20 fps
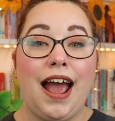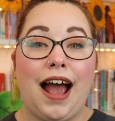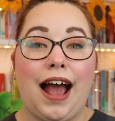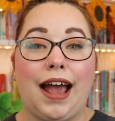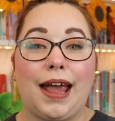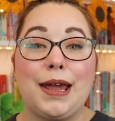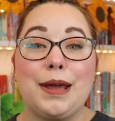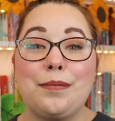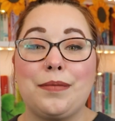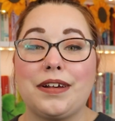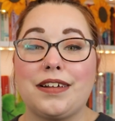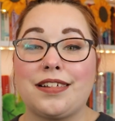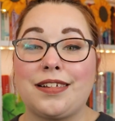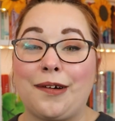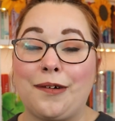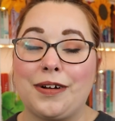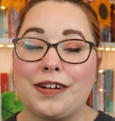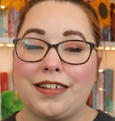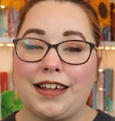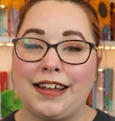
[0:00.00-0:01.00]
I am
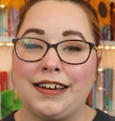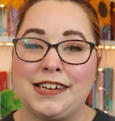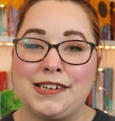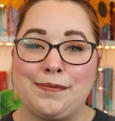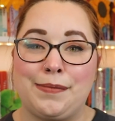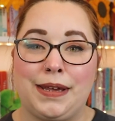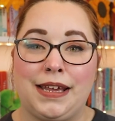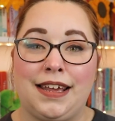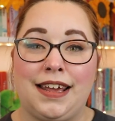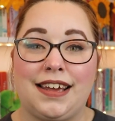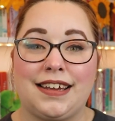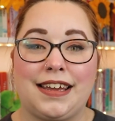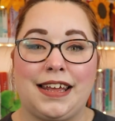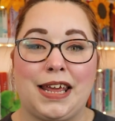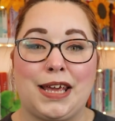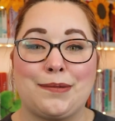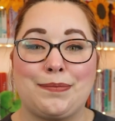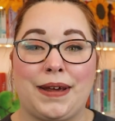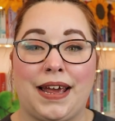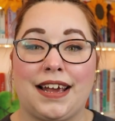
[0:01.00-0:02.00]
so excited to be
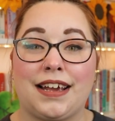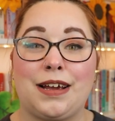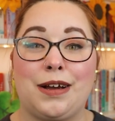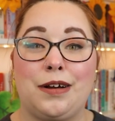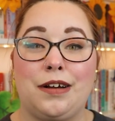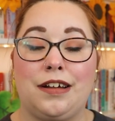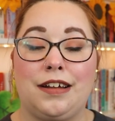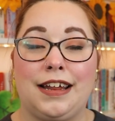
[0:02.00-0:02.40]
getting back